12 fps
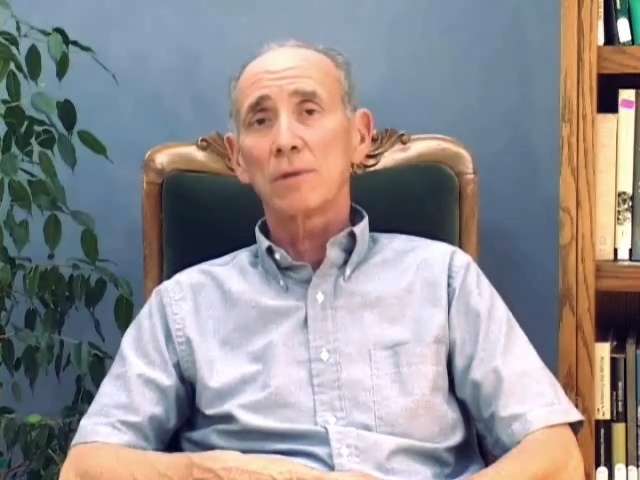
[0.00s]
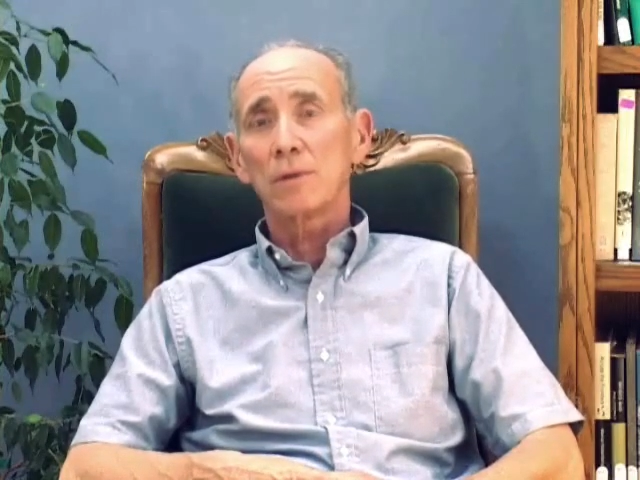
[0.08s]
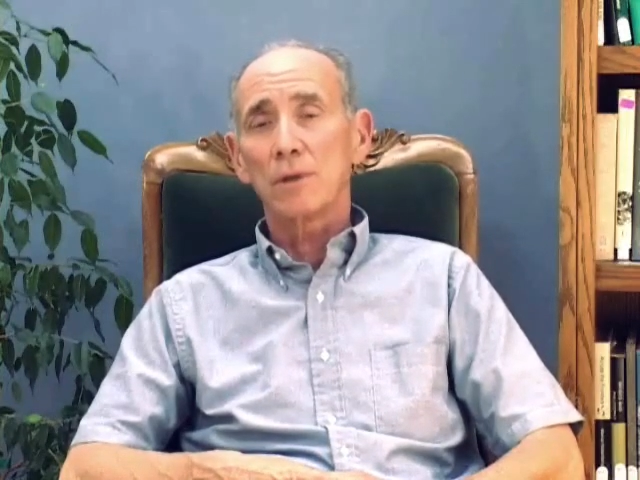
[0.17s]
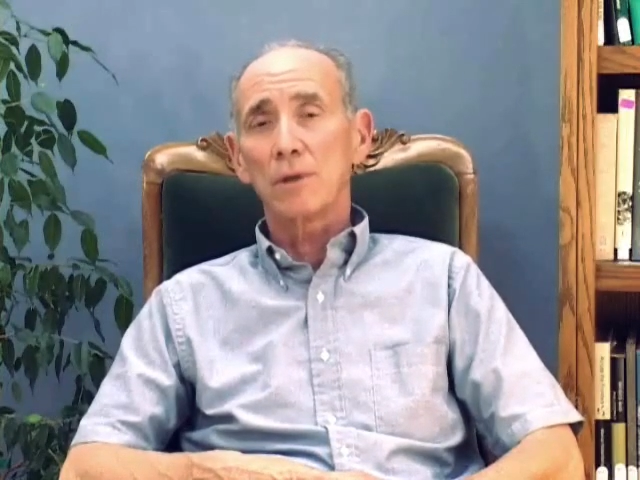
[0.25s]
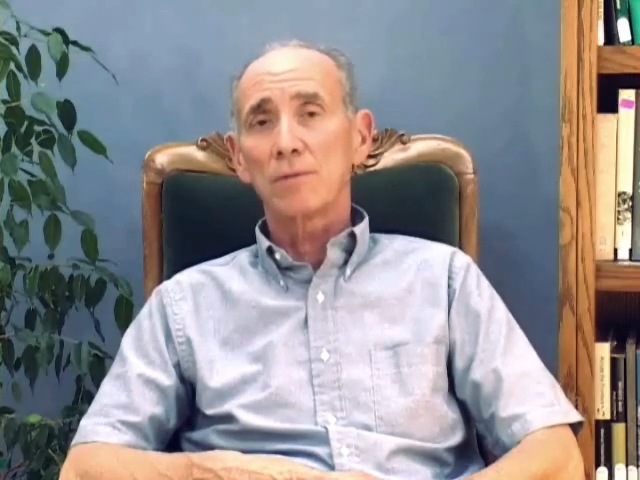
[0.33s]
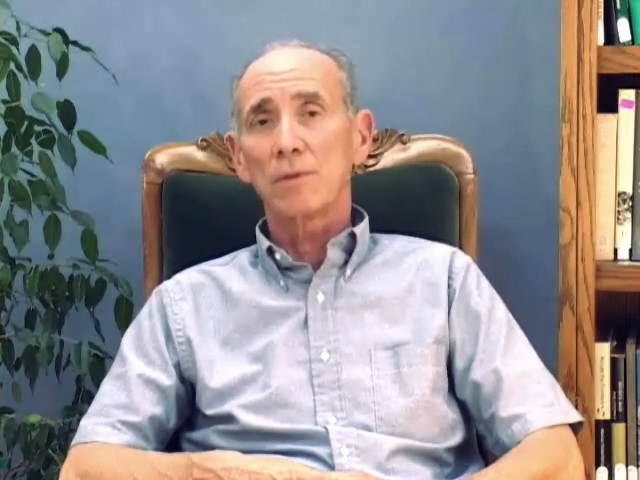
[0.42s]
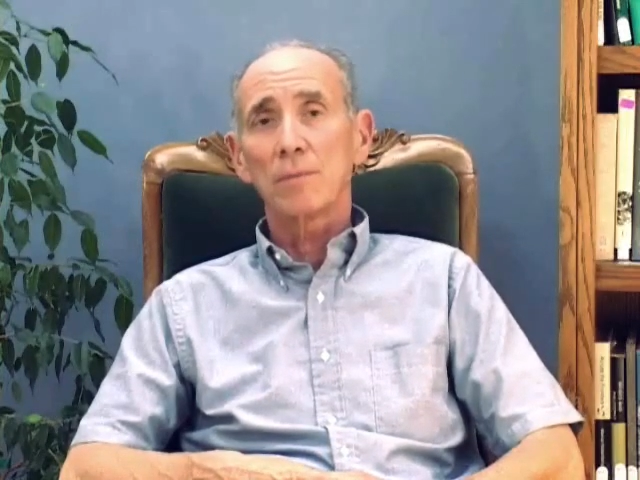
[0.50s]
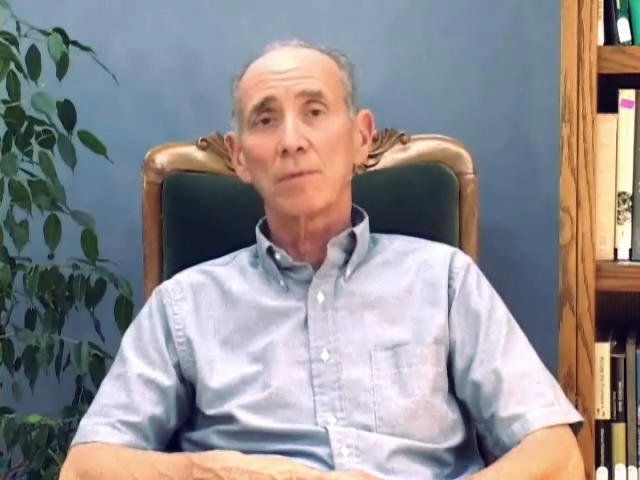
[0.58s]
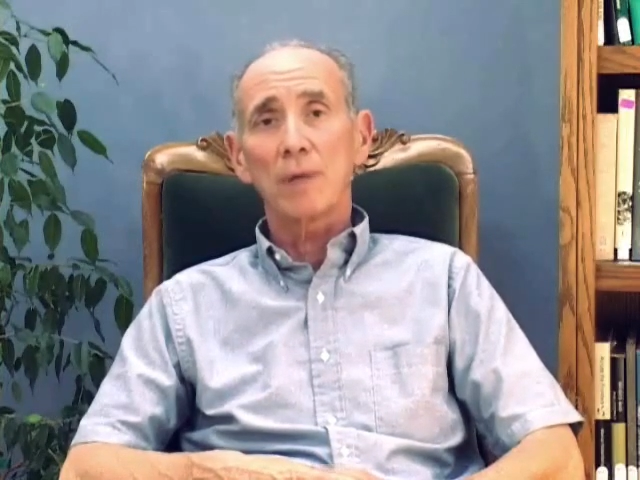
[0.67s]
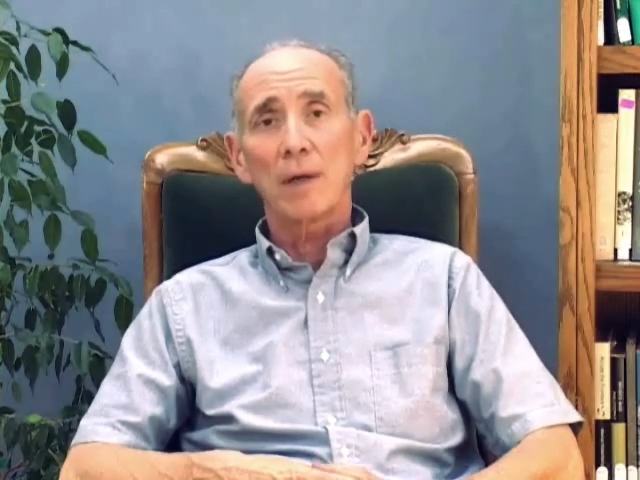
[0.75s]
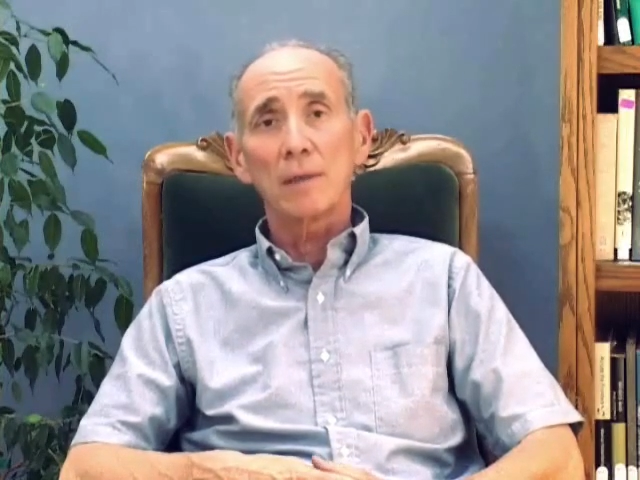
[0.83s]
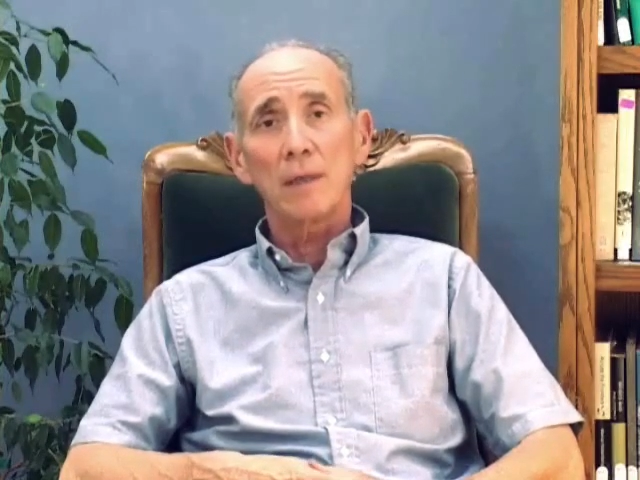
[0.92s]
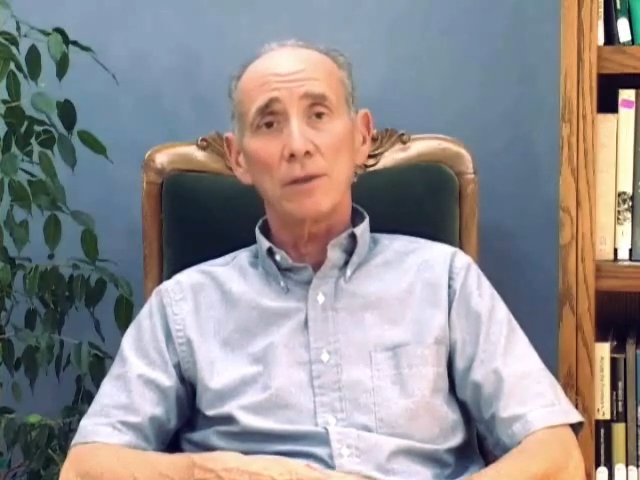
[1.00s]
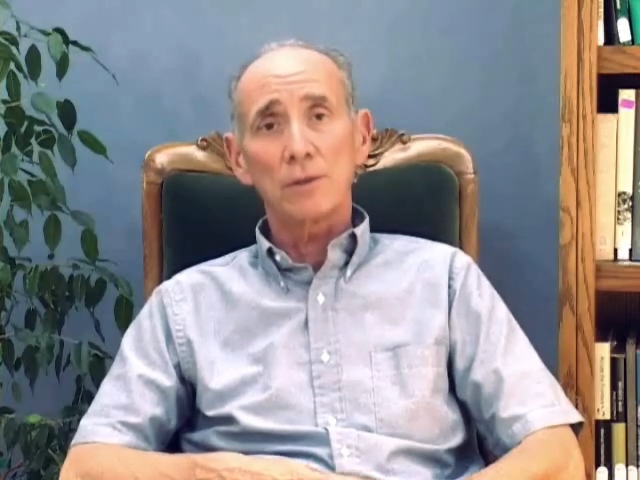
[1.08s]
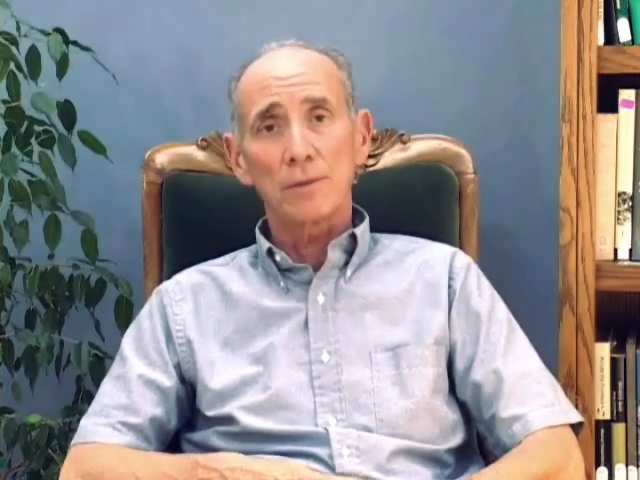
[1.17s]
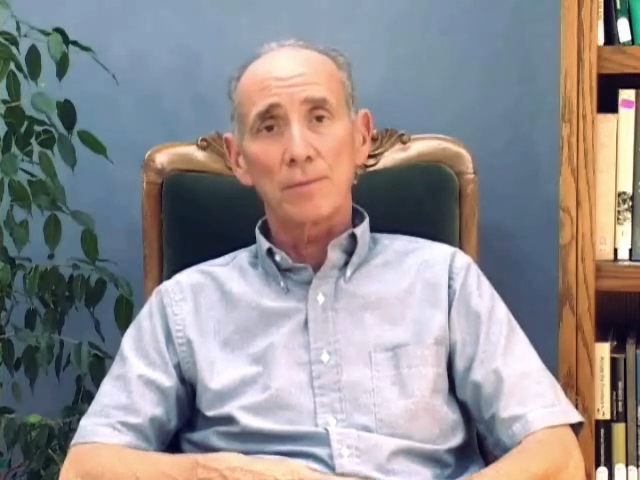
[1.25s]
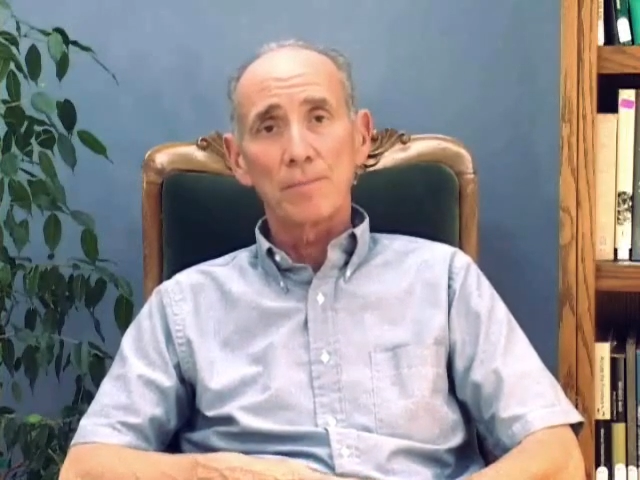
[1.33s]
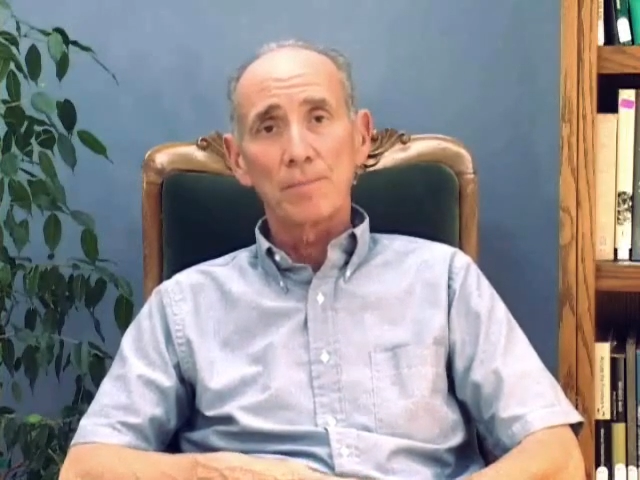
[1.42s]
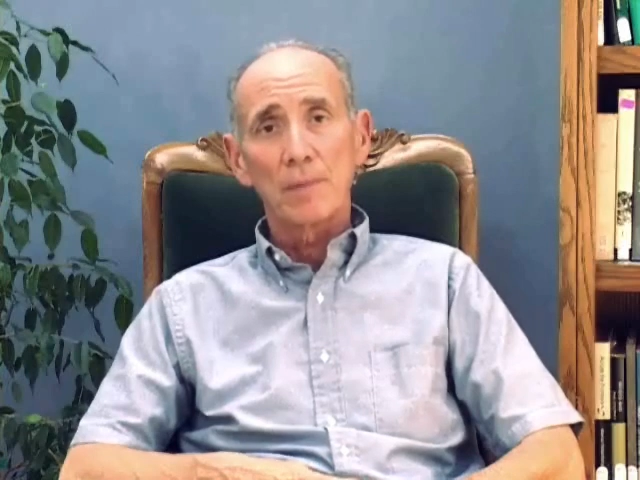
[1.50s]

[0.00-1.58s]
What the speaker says: to learn from the right teacher.